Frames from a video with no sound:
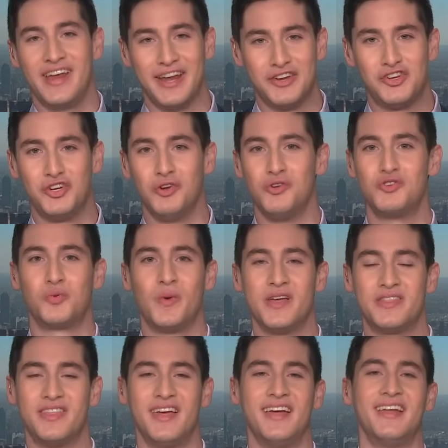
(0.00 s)
issues with
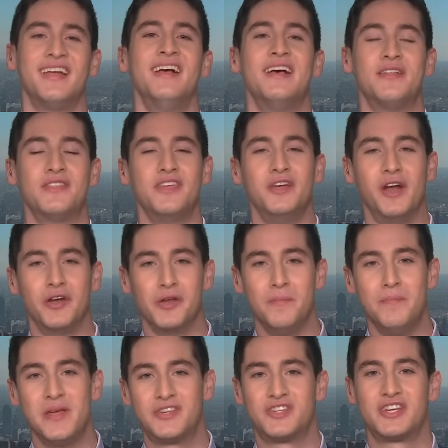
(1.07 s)
it, you know, you
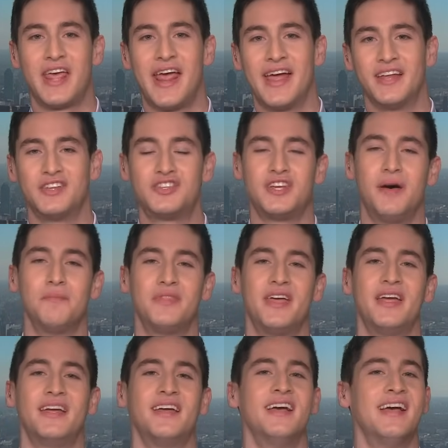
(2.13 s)
misscan
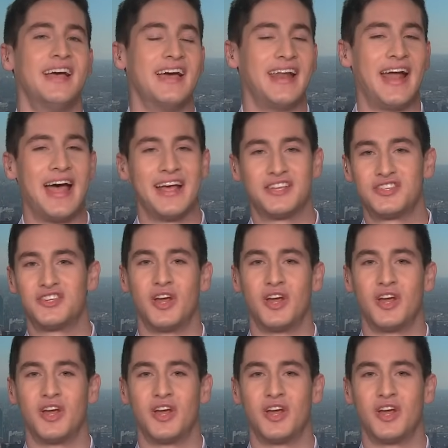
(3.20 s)
something, it asks,